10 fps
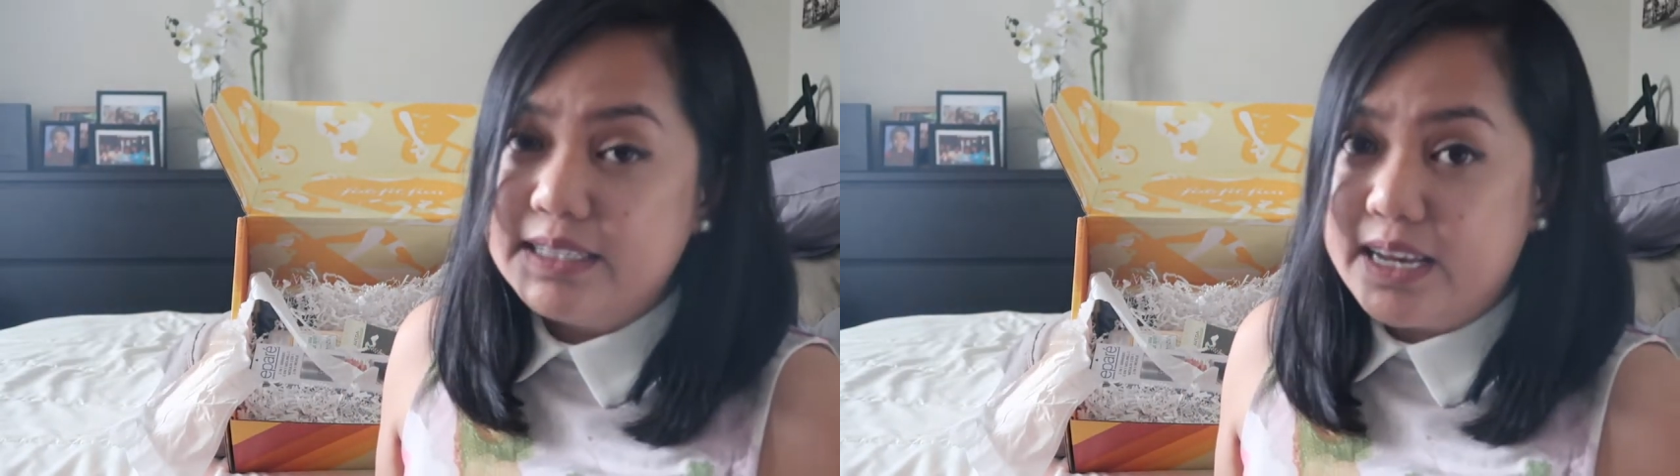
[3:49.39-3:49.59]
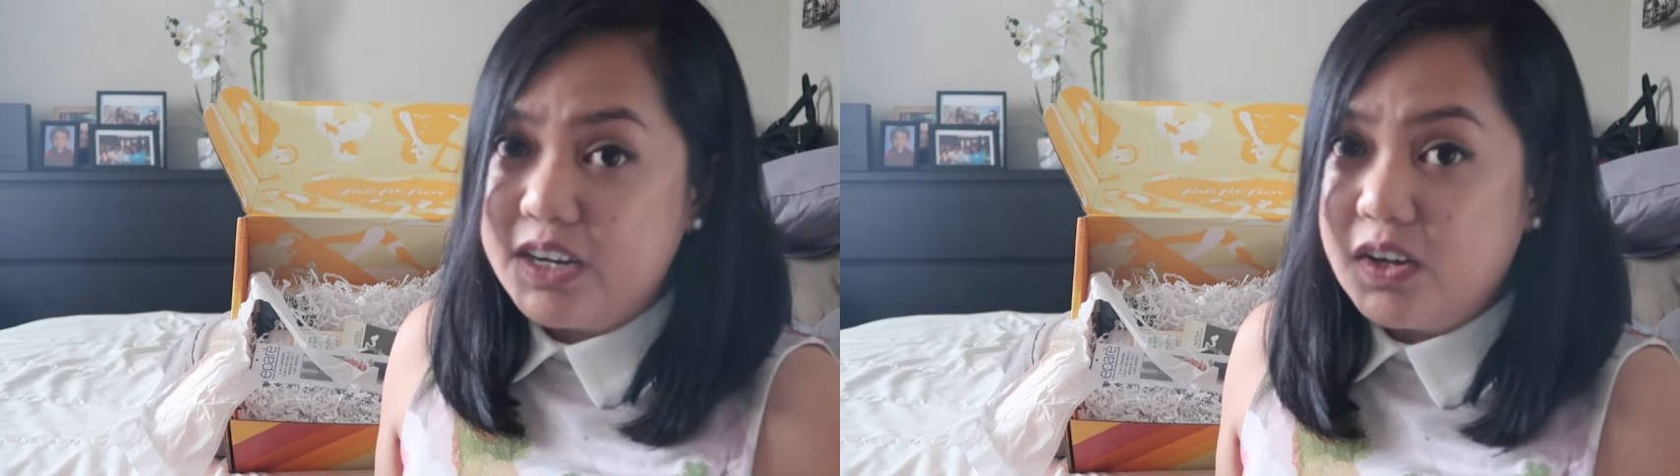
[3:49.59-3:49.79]

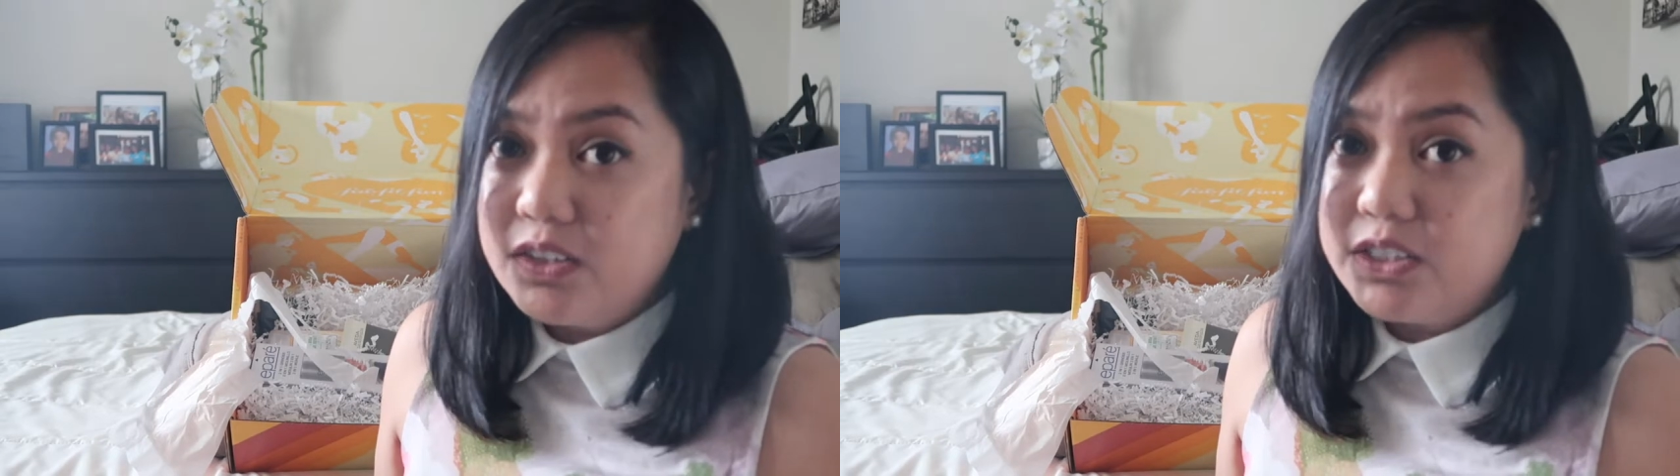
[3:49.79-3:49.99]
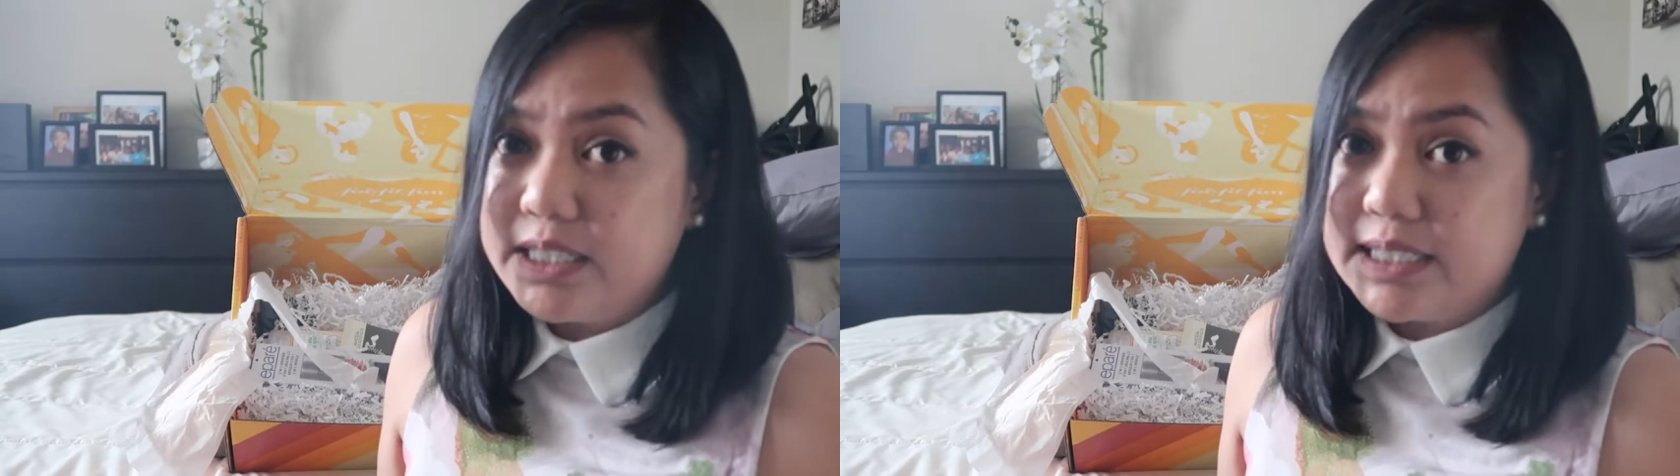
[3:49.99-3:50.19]

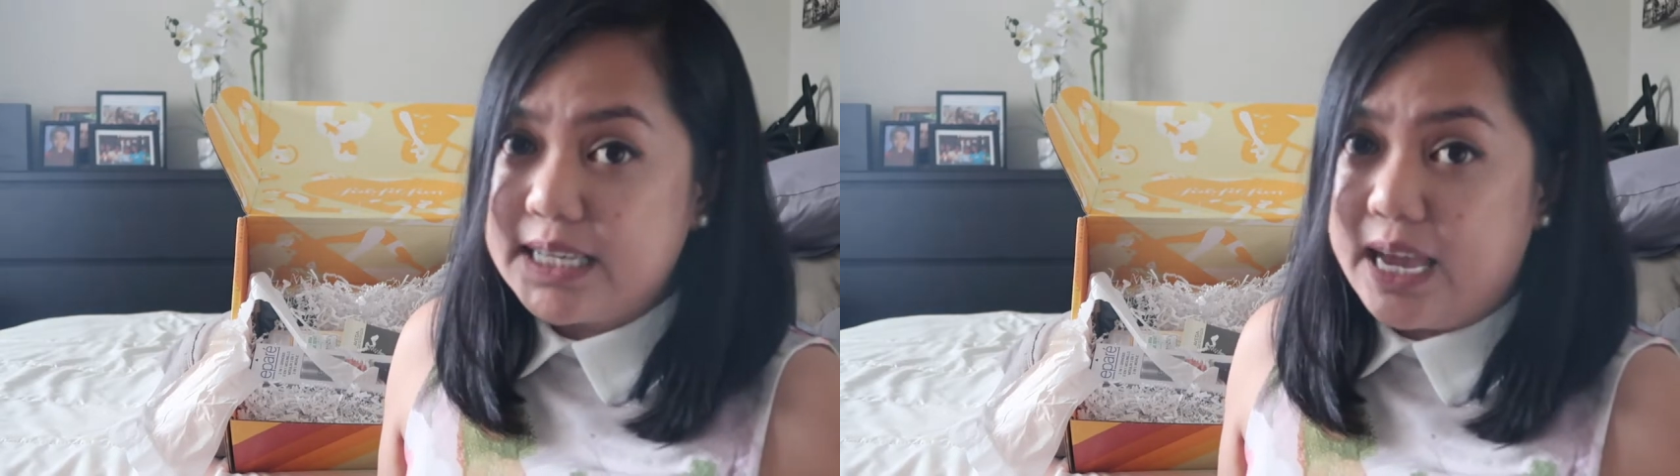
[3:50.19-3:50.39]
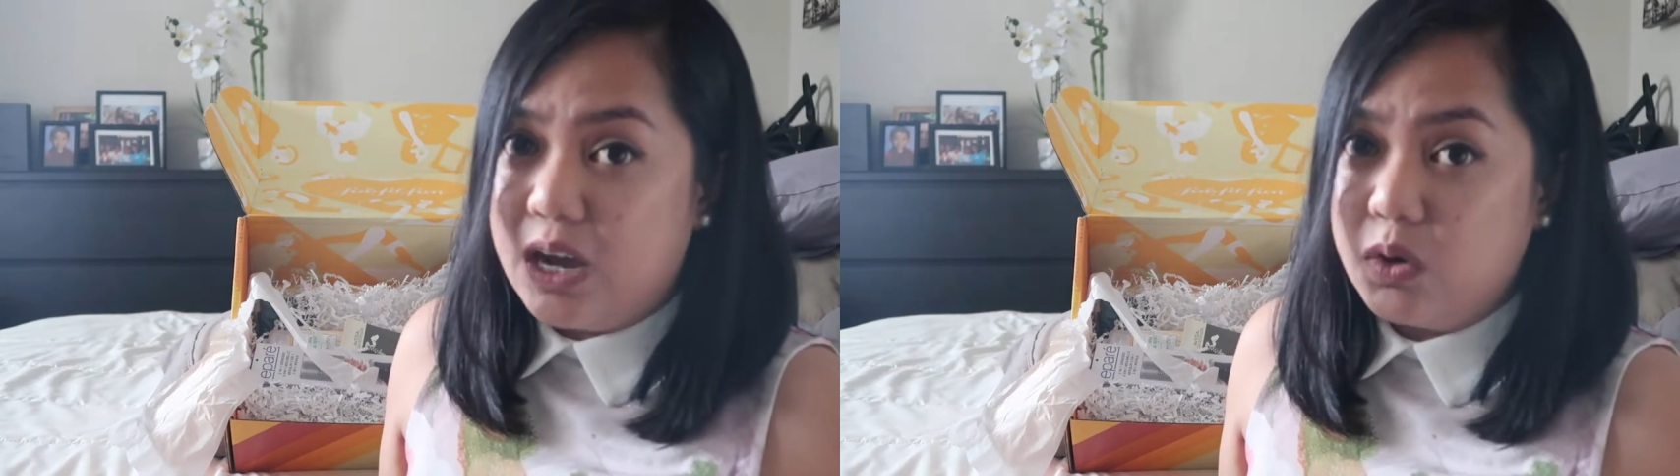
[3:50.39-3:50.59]
$10
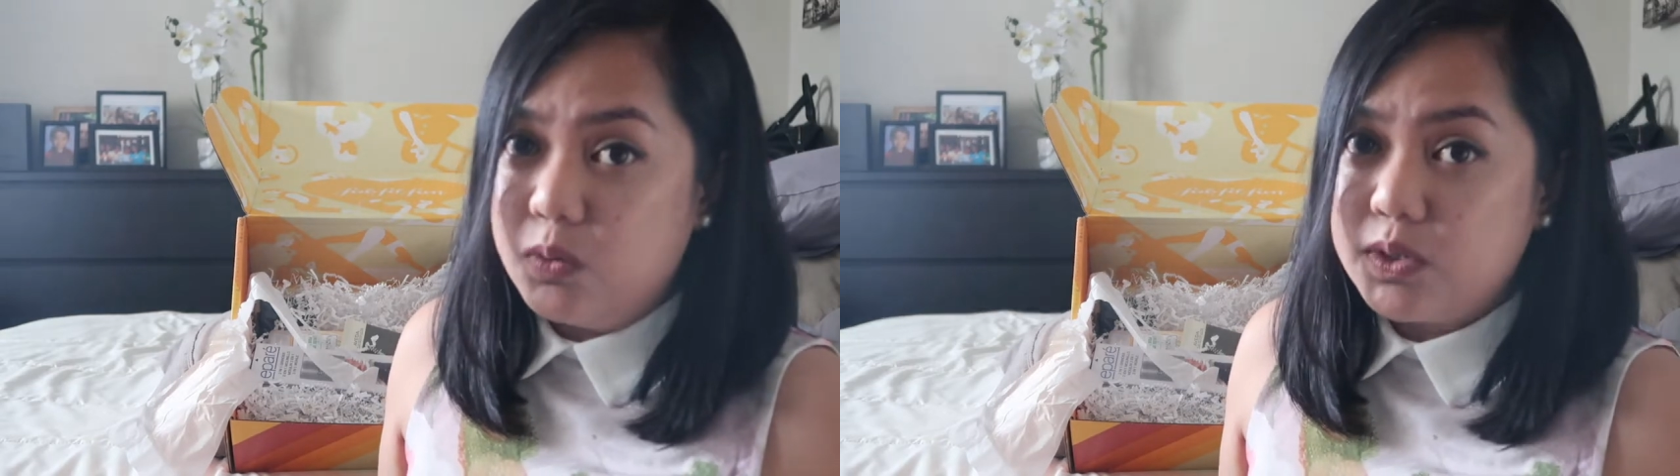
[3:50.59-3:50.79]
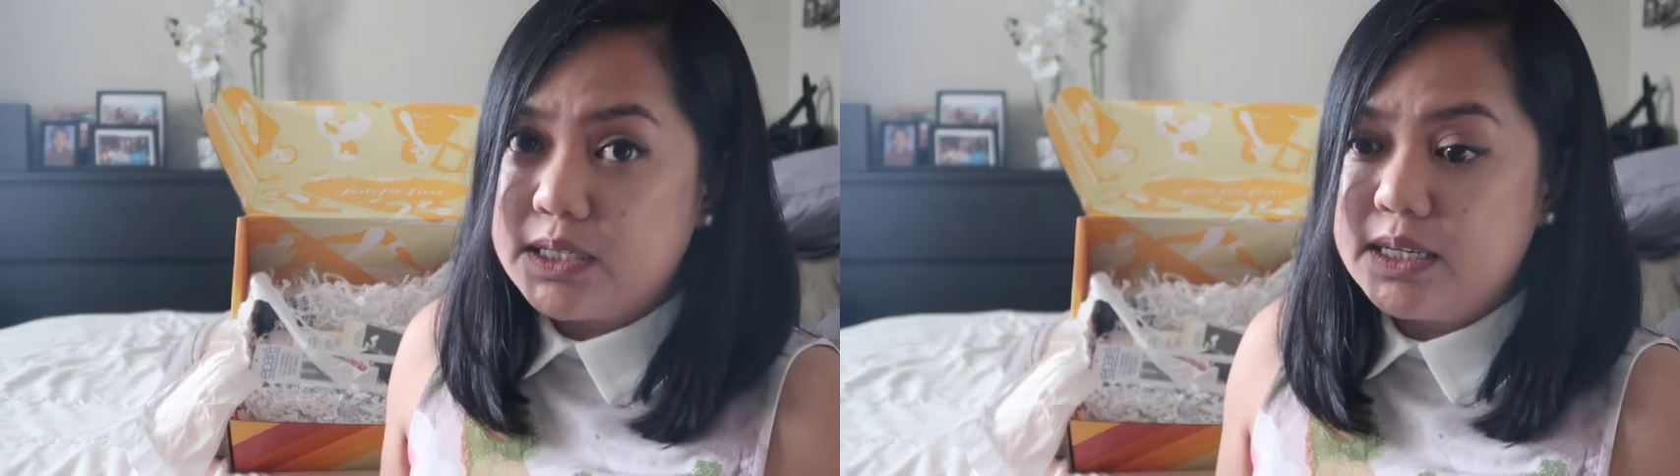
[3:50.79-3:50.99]

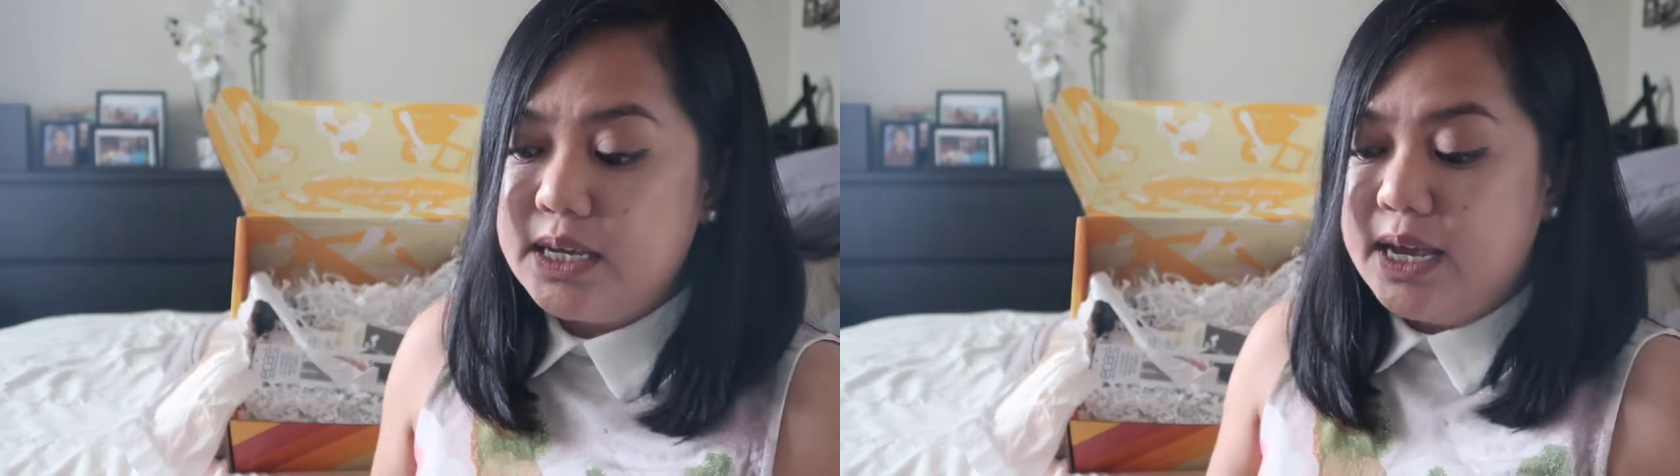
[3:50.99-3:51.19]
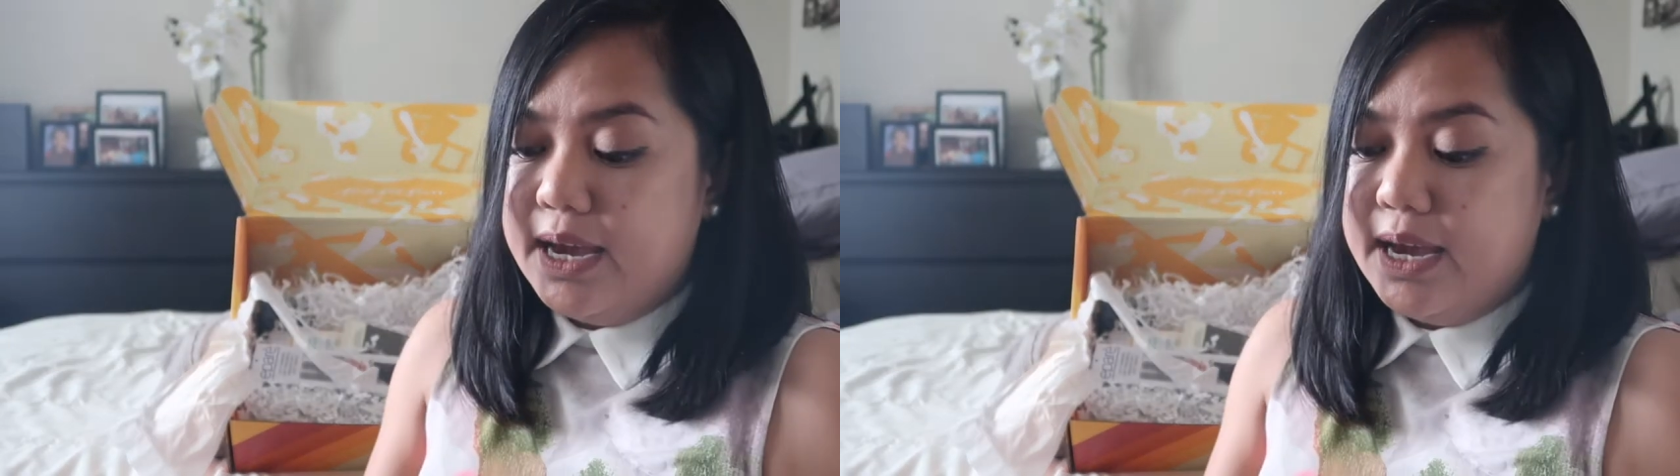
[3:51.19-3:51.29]
discount,